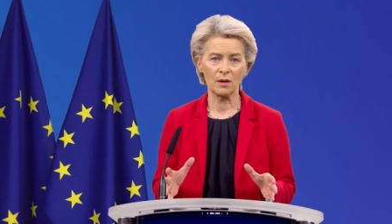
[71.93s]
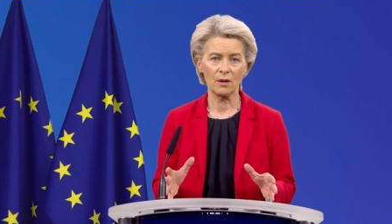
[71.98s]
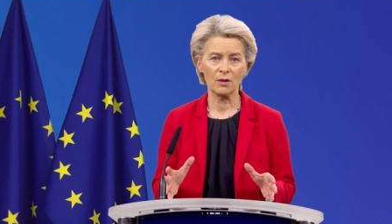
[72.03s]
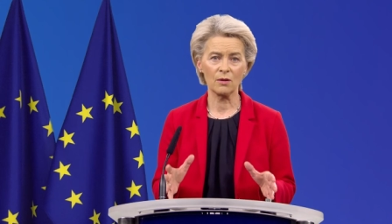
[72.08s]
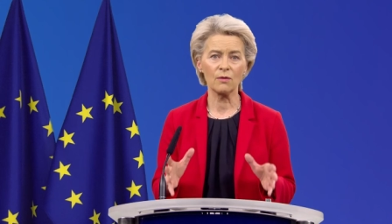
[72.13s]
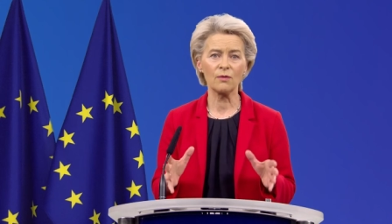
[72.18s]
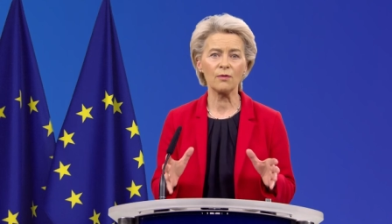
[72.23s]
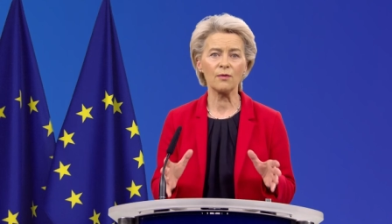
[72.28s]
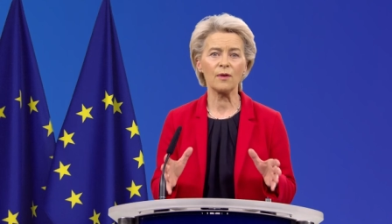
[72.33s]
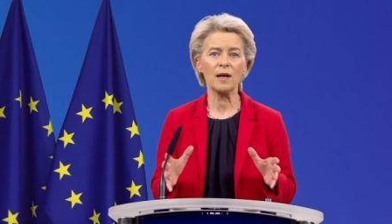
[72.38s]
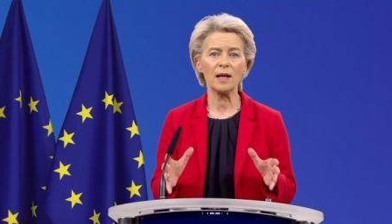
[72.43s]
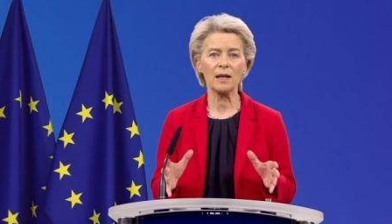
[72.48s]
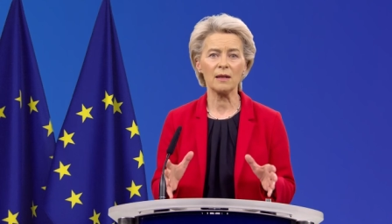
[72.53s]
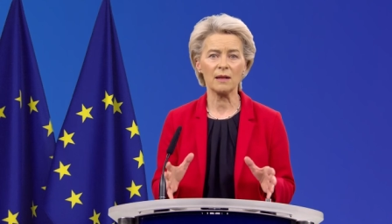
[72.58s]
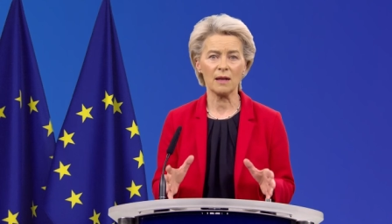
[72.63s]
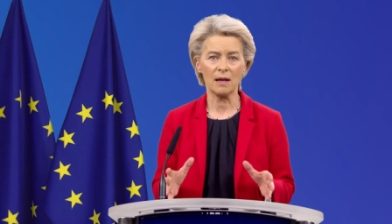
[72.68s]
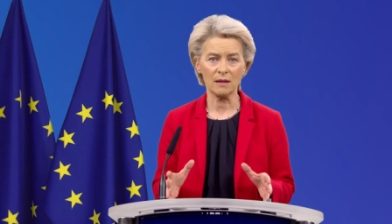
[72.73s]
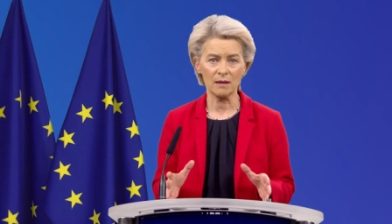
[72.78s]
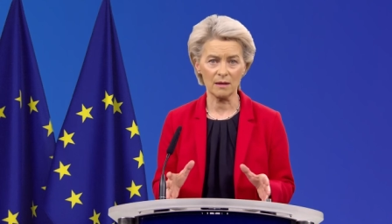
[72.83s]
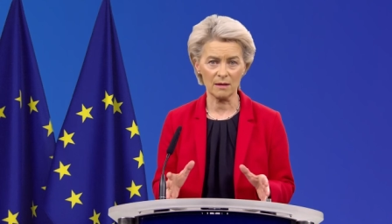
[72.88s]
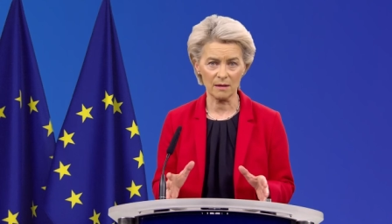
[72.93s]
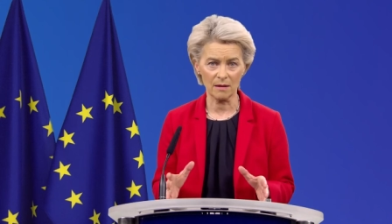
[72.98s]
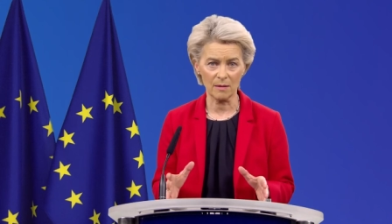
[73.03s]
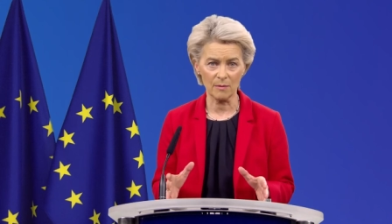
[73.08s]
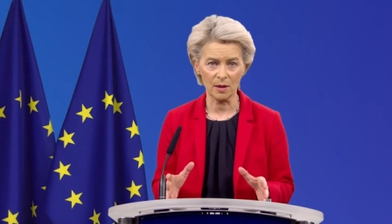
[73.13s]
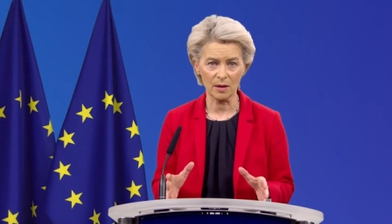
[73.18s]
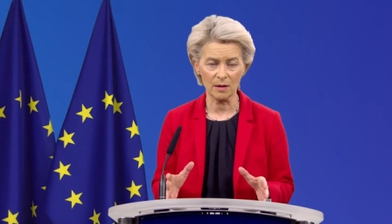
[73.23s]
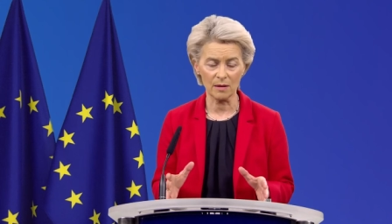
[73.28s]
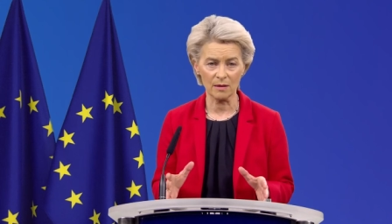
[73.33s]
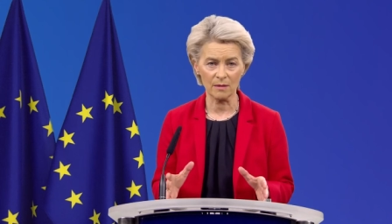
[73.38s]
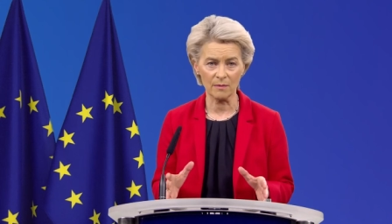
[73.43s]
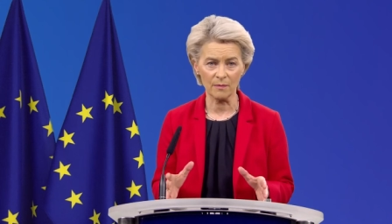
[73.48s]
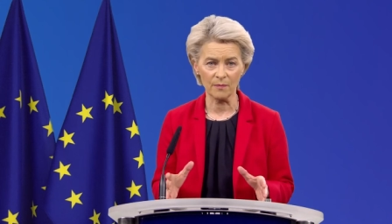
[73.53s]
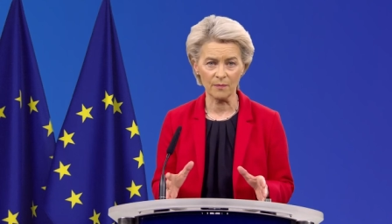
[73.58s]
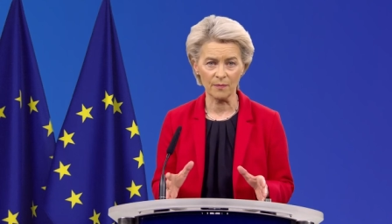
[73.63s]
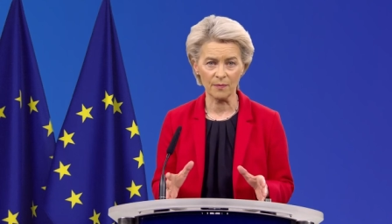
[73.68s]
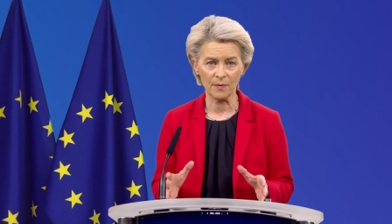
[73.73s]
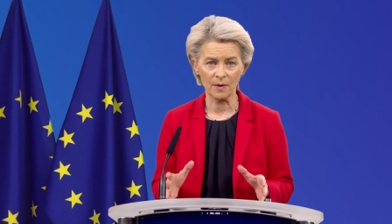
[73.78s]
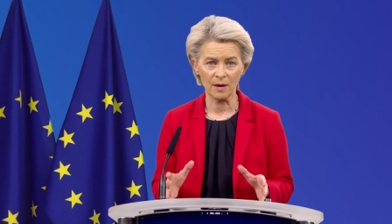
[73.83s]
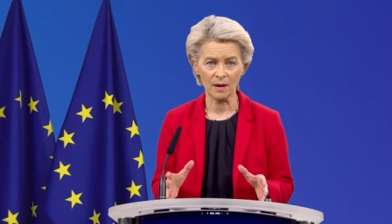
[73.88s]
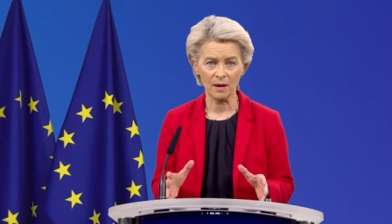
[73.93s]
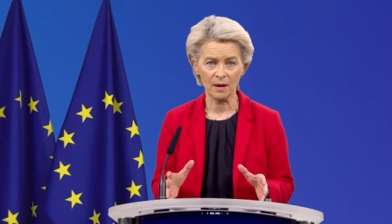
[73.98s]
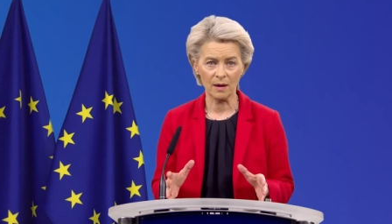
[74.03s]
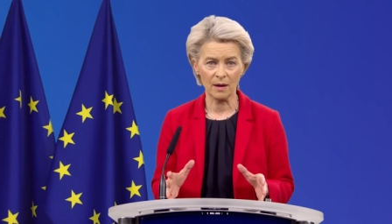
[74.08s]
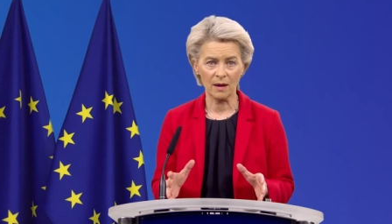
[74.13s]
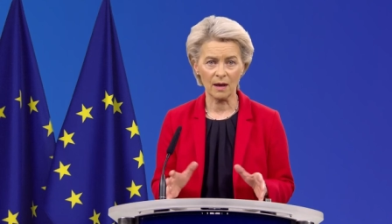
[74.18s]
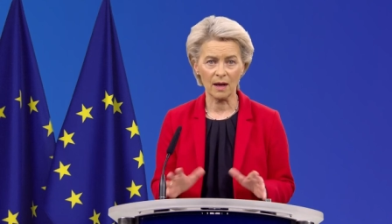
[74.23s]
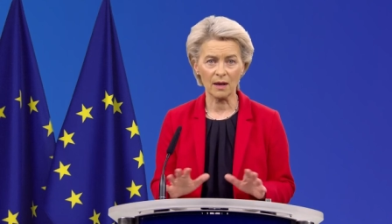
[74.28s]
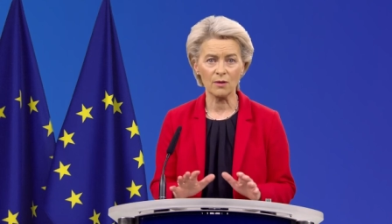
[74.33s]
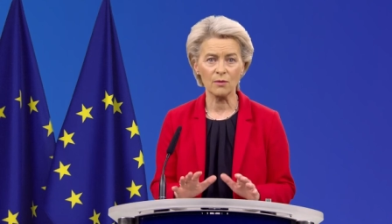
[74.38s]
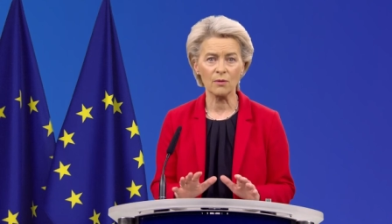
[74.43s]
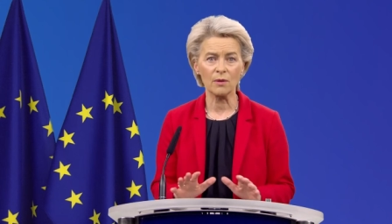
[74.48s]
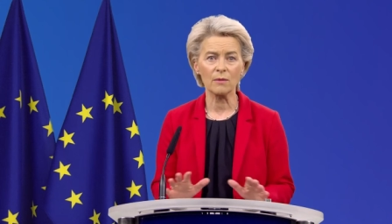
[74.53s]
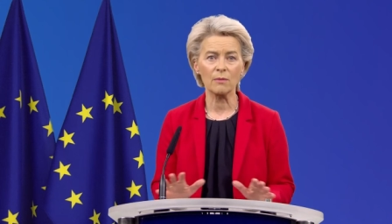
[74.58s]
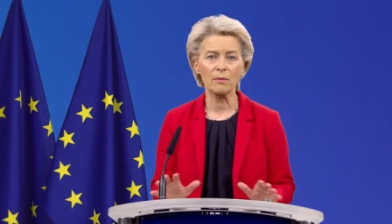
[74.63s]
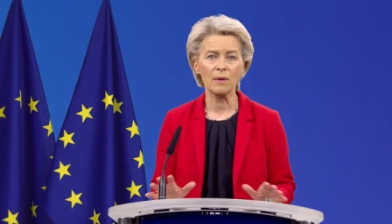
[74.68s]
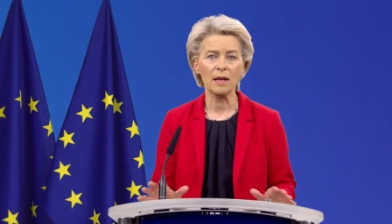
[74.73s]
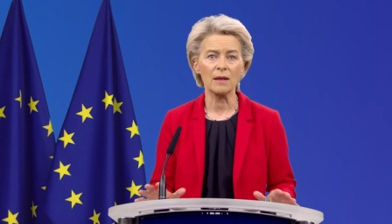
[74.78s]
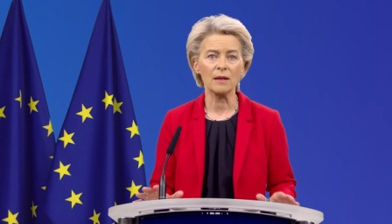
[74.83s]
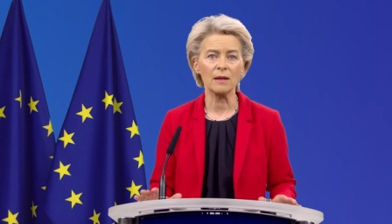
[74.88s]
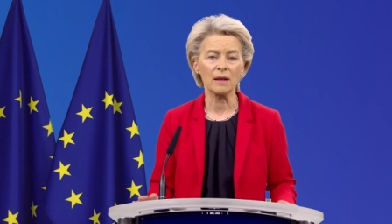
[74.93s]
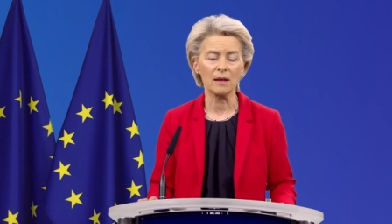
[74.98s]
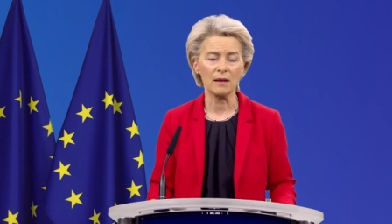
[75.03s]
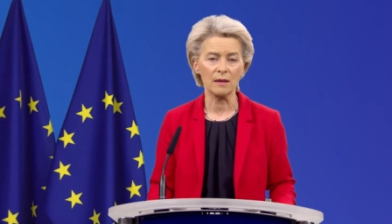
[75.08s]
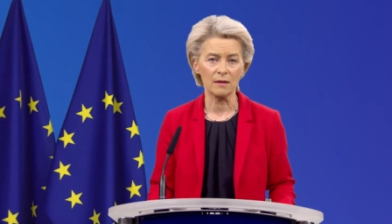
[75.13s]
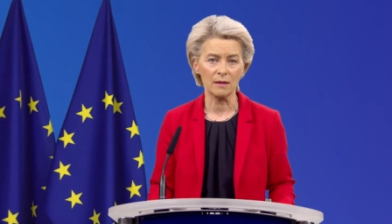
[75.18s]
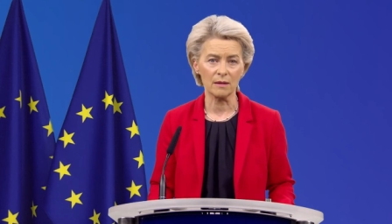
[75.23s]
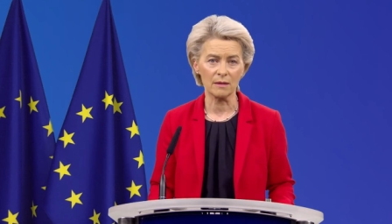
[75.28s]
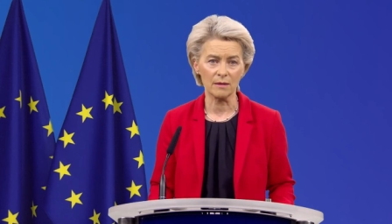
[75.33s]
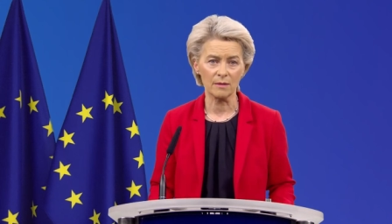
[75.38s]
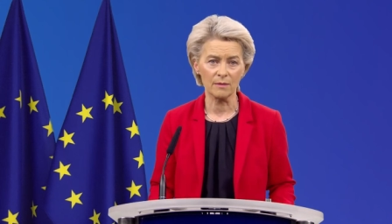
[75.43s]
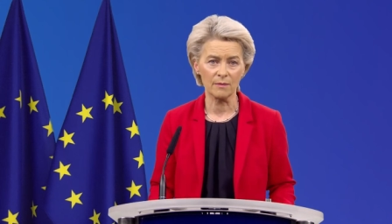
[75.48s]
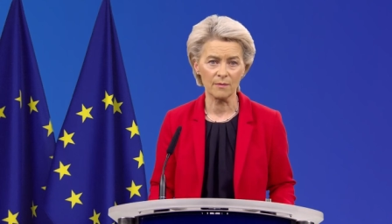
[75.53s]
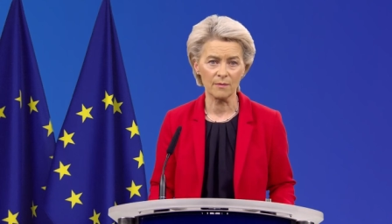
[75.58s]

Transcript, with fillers: to fight antisemitism and to eradicate it.